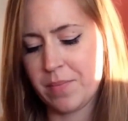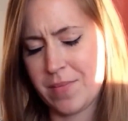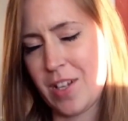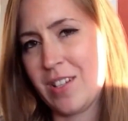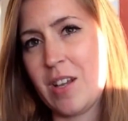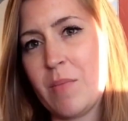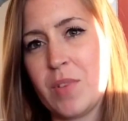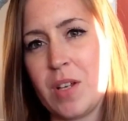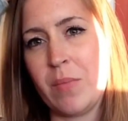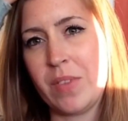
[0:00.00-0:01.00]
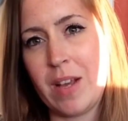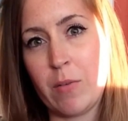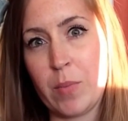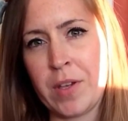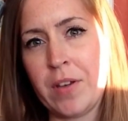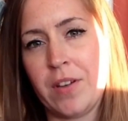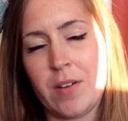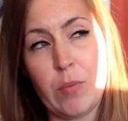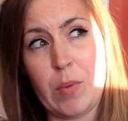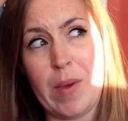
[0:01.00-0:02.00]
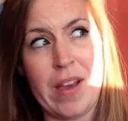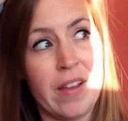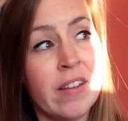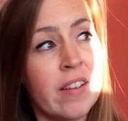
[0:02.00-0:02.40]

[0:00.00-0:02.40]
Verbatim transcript: Not tom-toms, that would be good, that would be better.